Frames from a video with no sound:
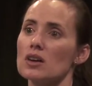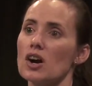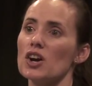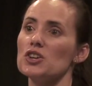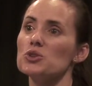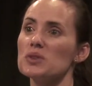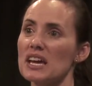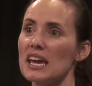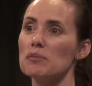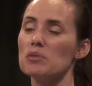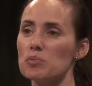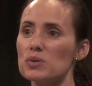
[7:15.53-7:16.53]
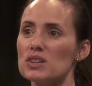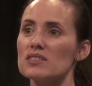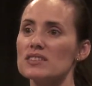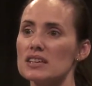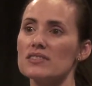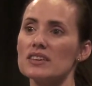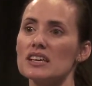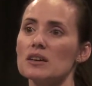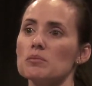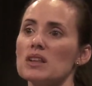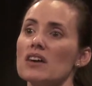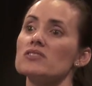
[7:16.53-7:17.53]
Are you capable of giving
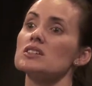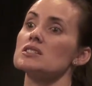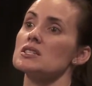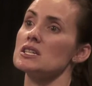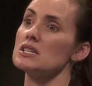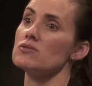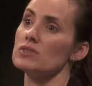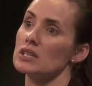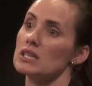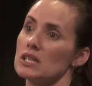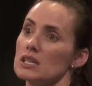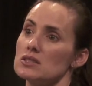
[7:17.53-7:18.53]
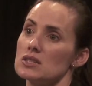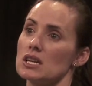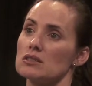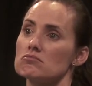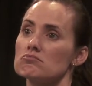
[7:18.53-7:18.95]
him love? Because he really needs it.